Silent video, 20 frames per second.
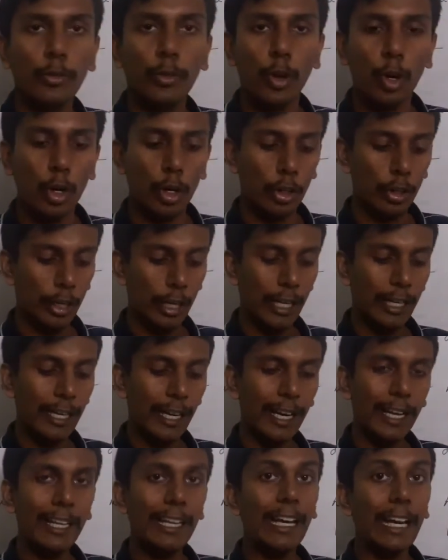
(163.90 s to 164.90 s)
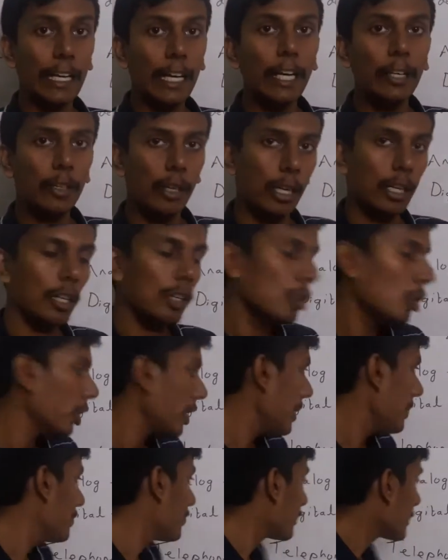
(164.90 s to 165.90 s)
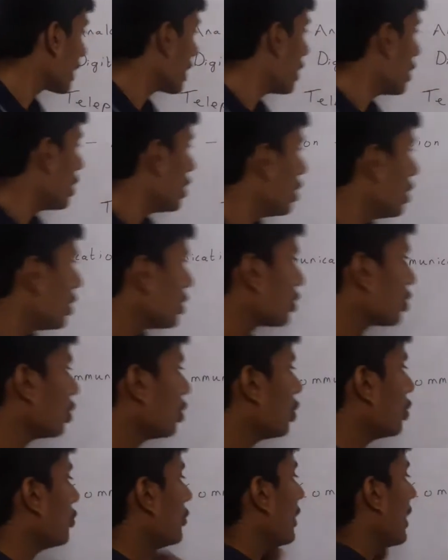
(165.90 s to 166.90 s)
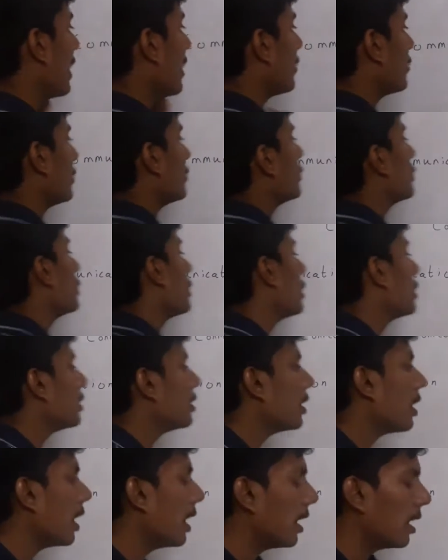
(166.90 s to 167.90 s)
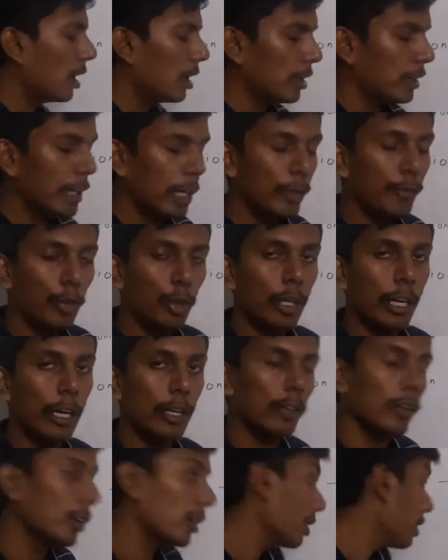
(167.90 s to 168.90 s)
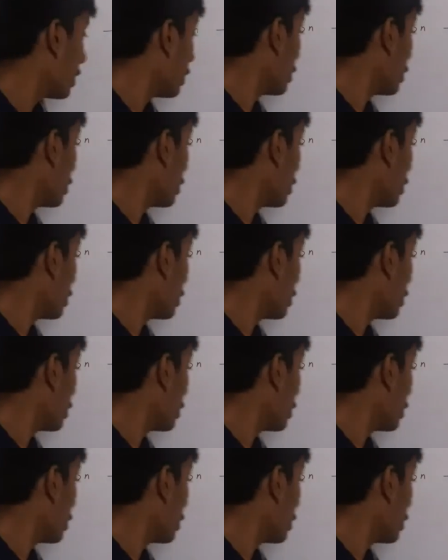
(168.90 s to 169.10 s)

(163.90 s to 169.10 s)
for indicating a network. Okay, so we have a telephone network.